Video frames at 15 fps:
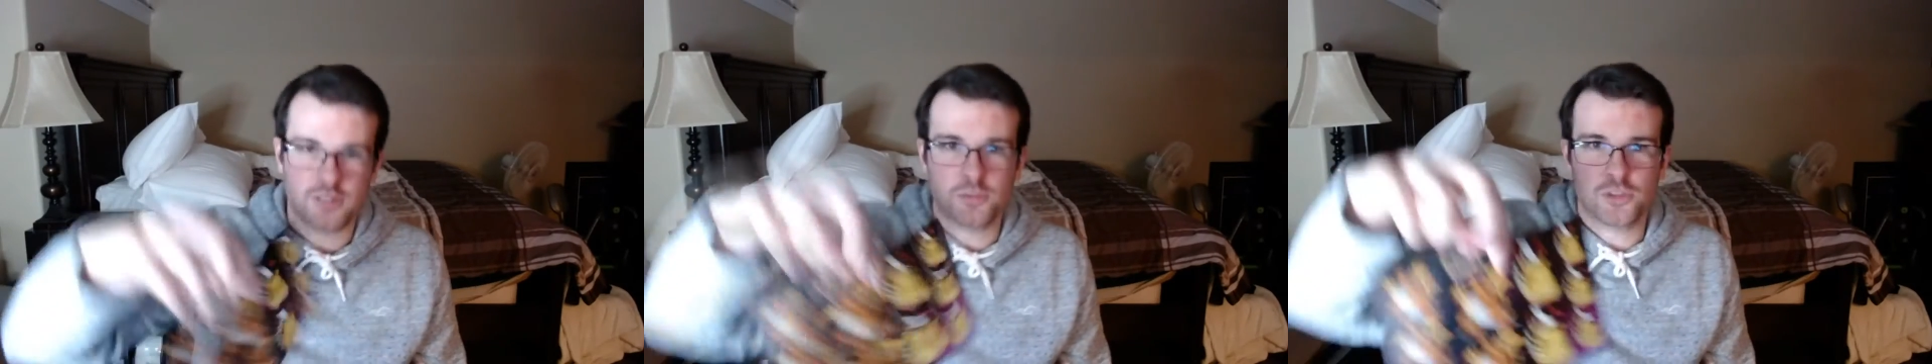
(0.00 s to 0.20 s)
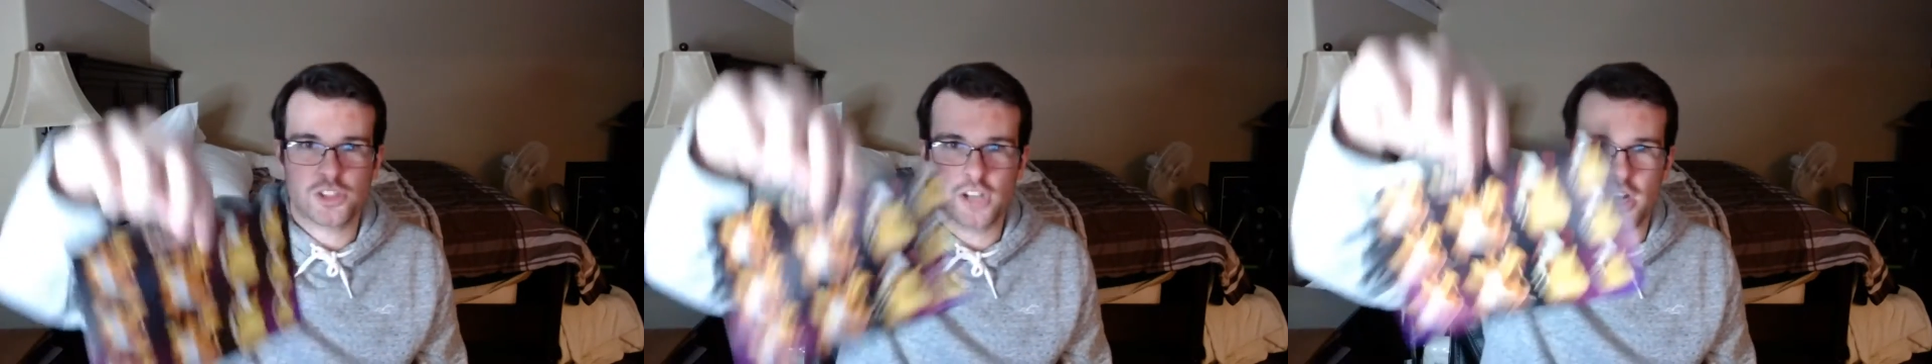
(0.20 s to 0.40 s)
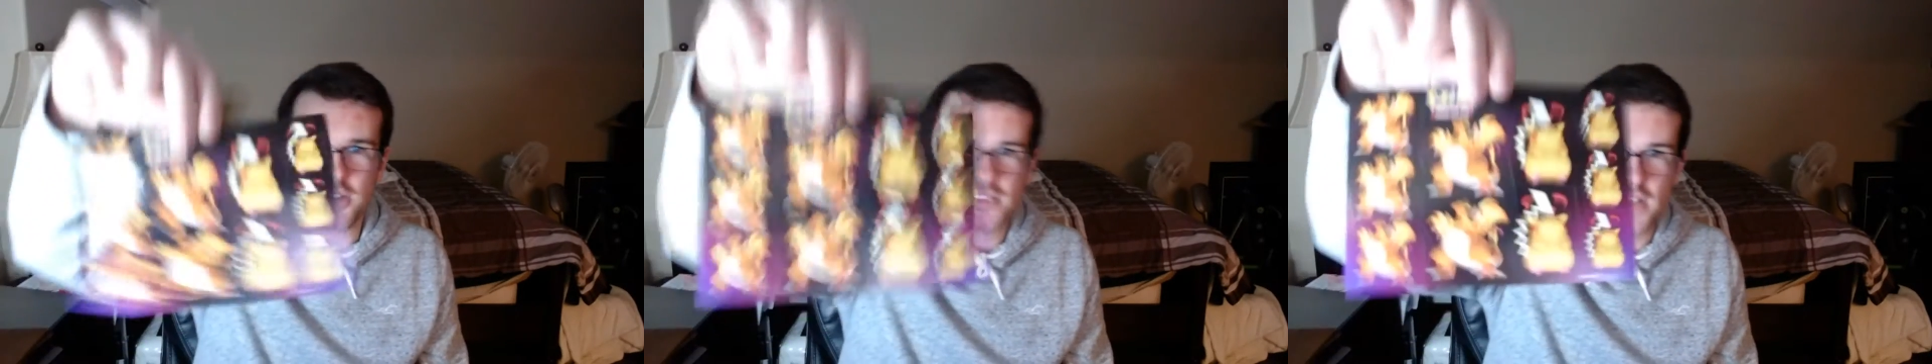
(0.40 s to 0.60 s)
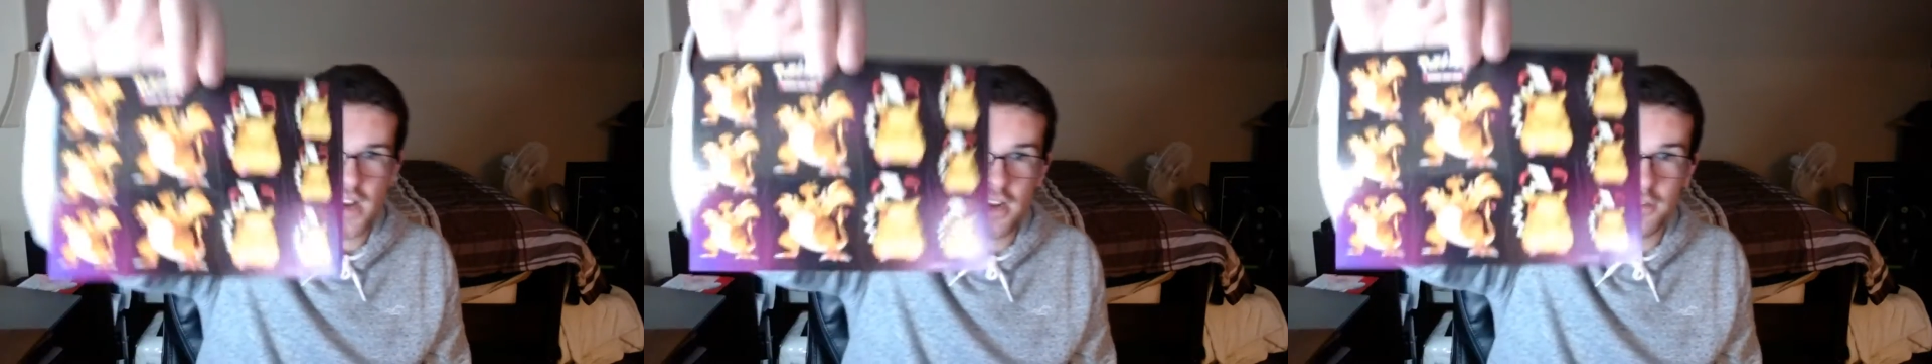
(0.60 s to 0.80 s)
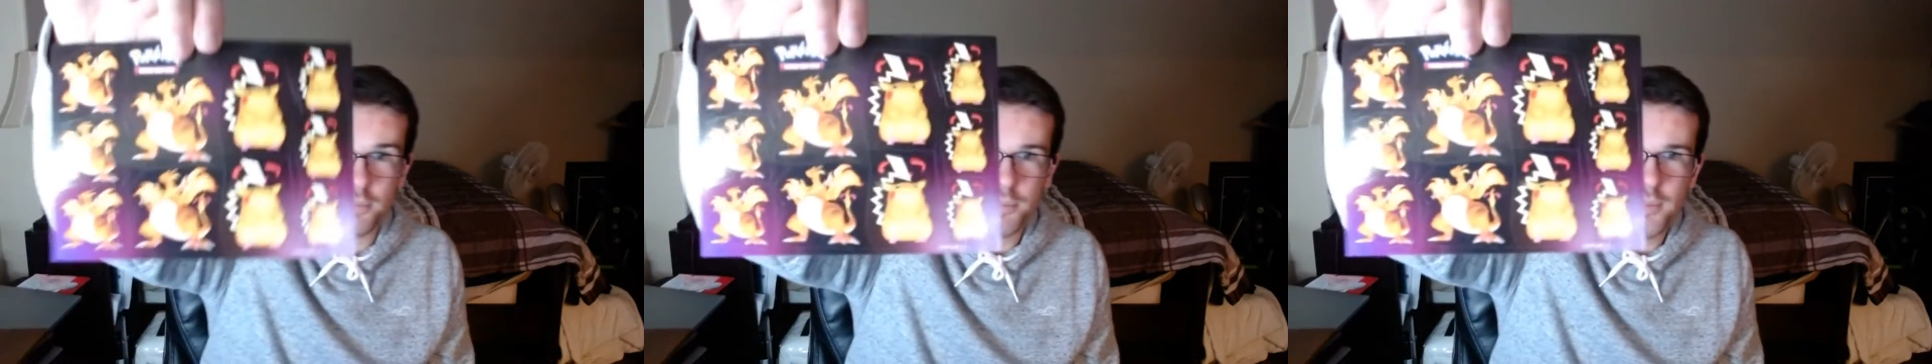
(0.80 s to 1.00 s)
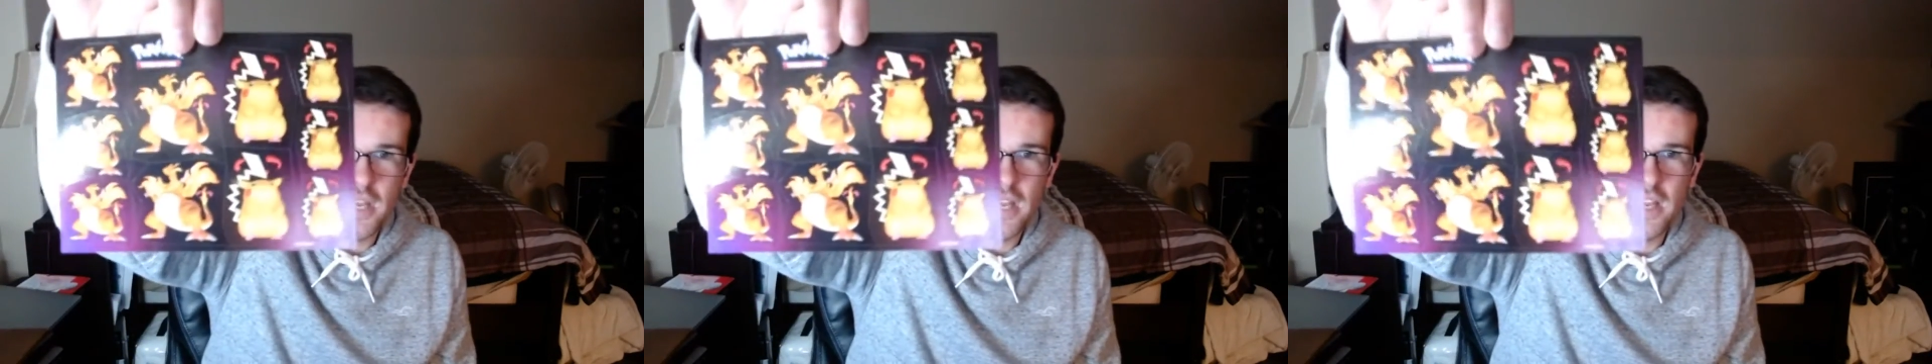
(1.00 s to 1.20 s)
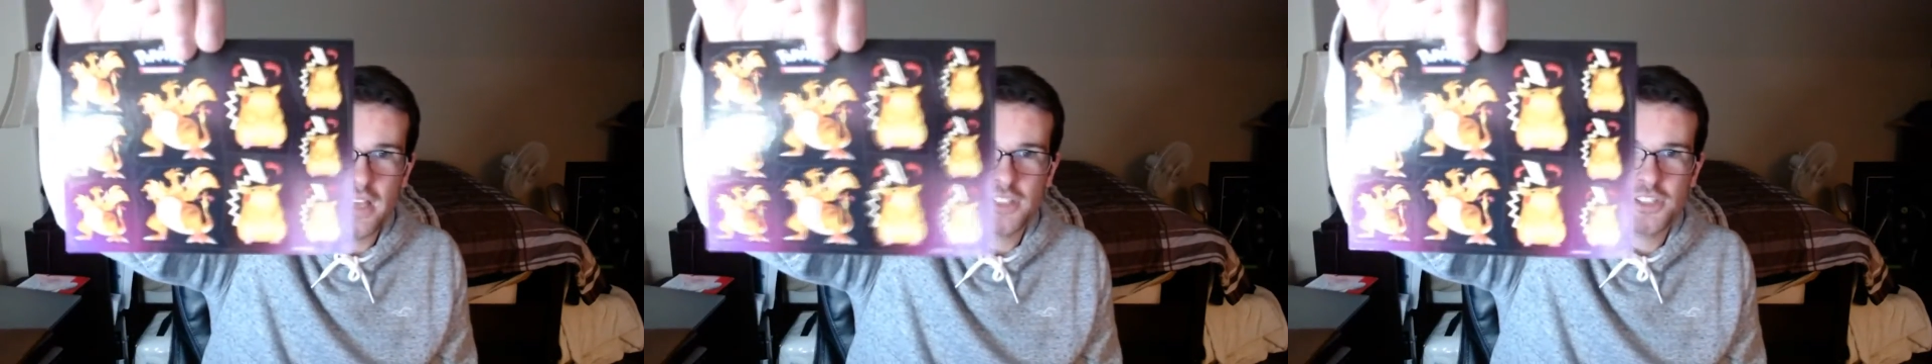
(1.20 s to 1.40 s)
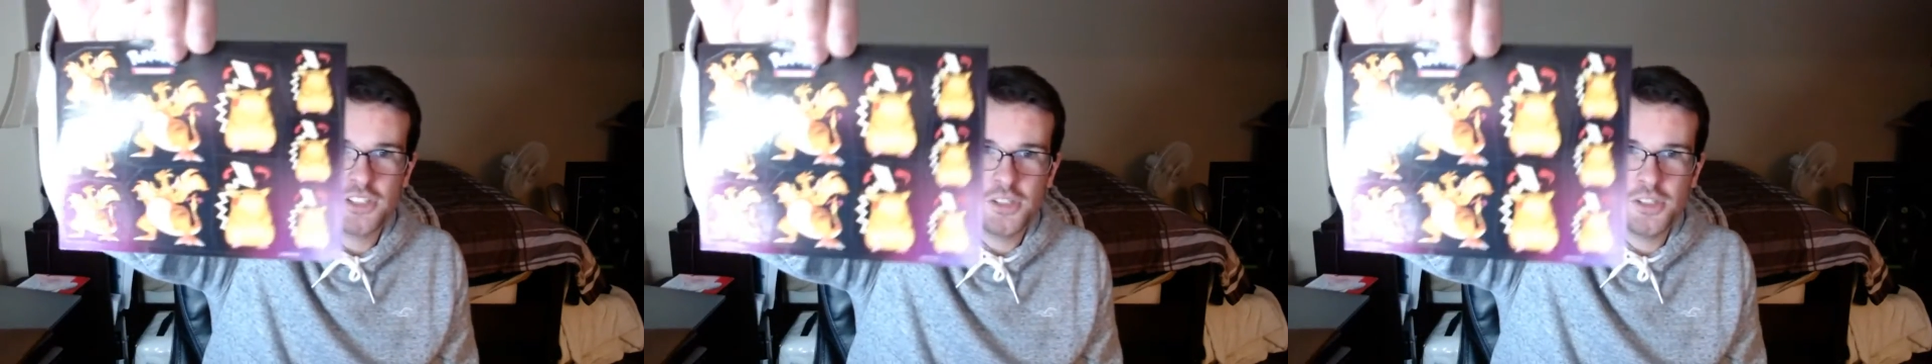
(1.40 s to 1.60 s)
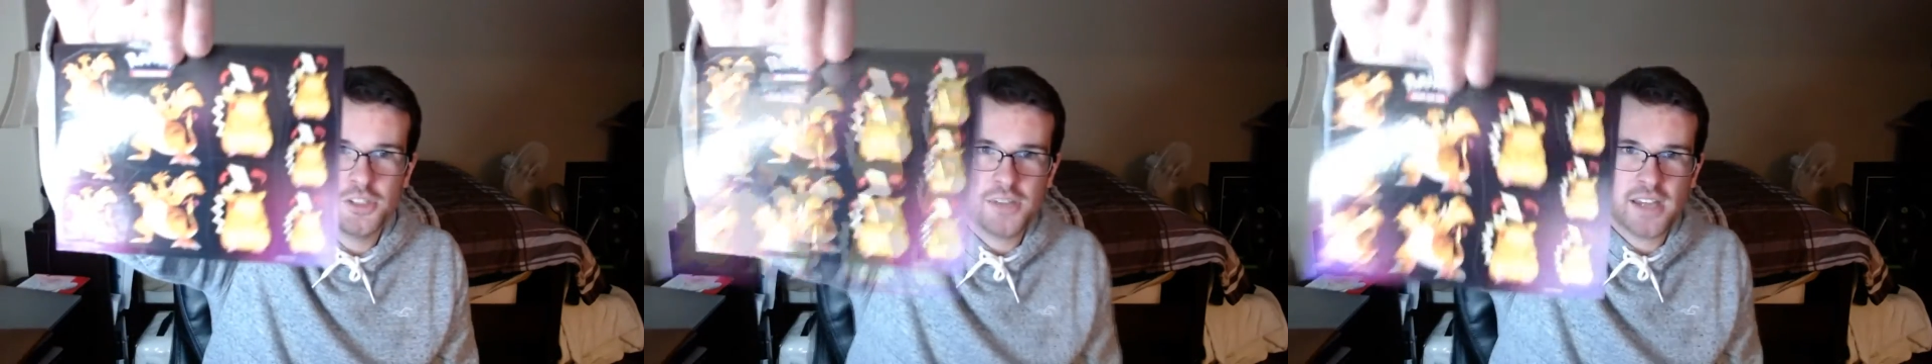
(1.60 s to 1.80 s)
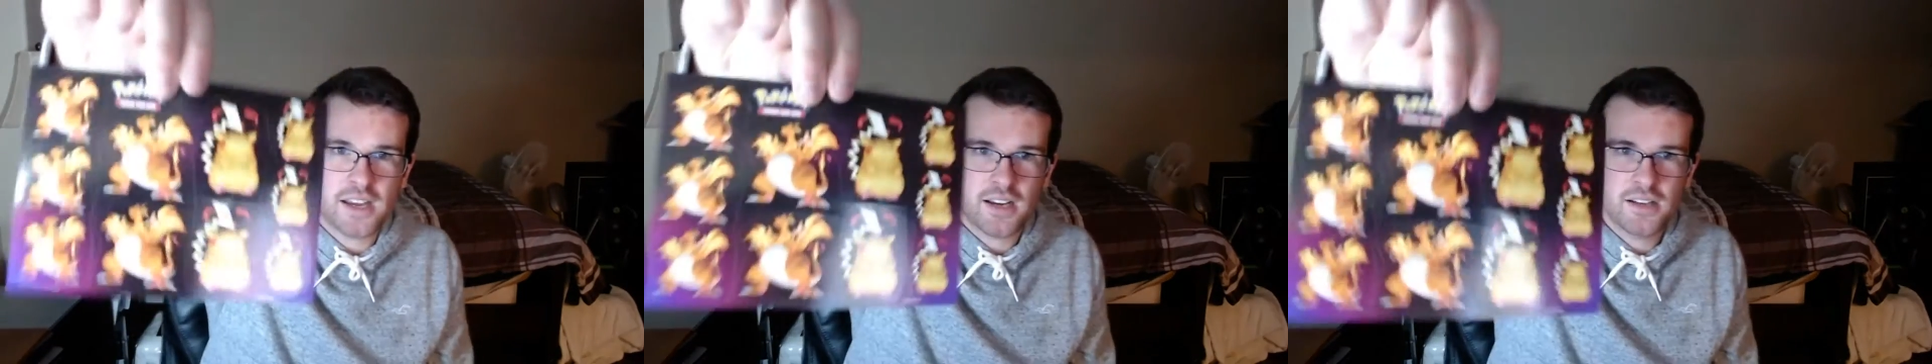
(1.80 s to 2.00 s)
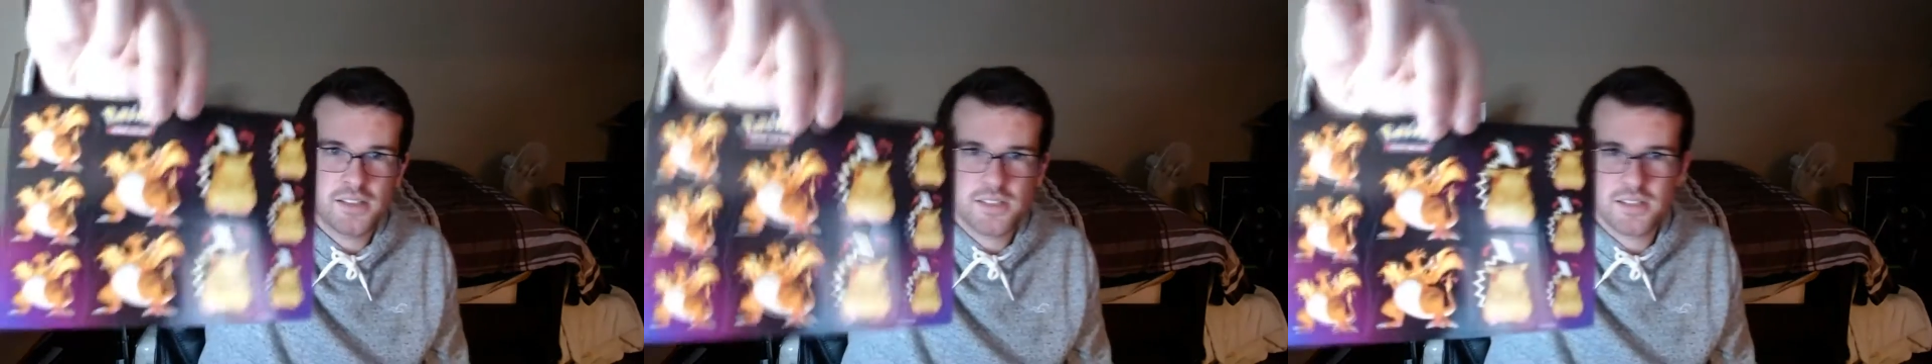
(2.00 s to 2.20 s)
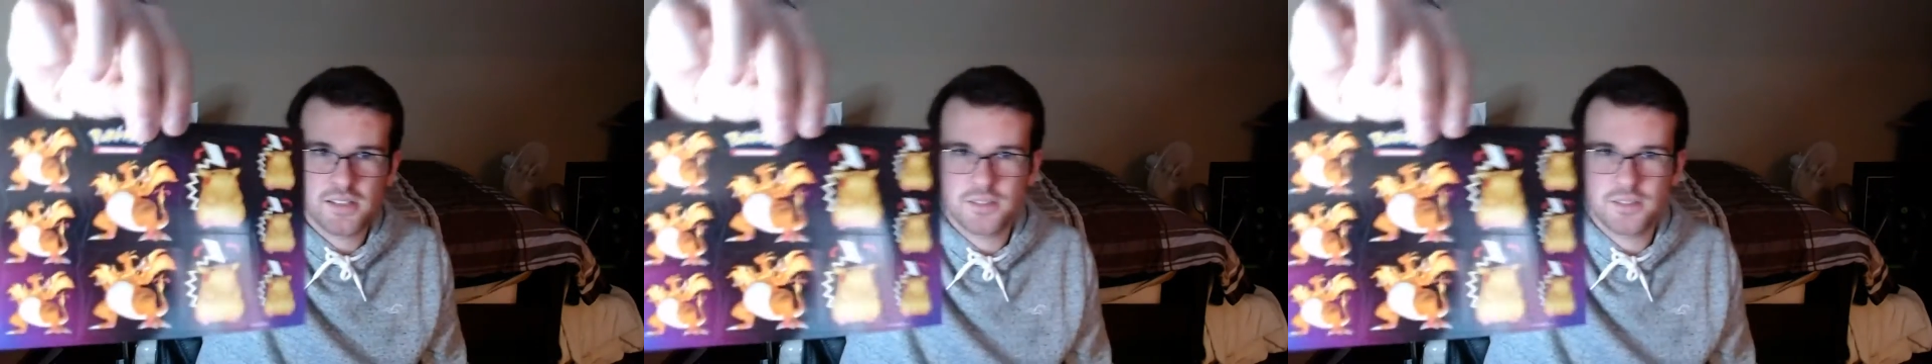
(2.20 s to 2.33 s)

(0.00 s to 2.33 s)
Charizard and Pikachu stickers.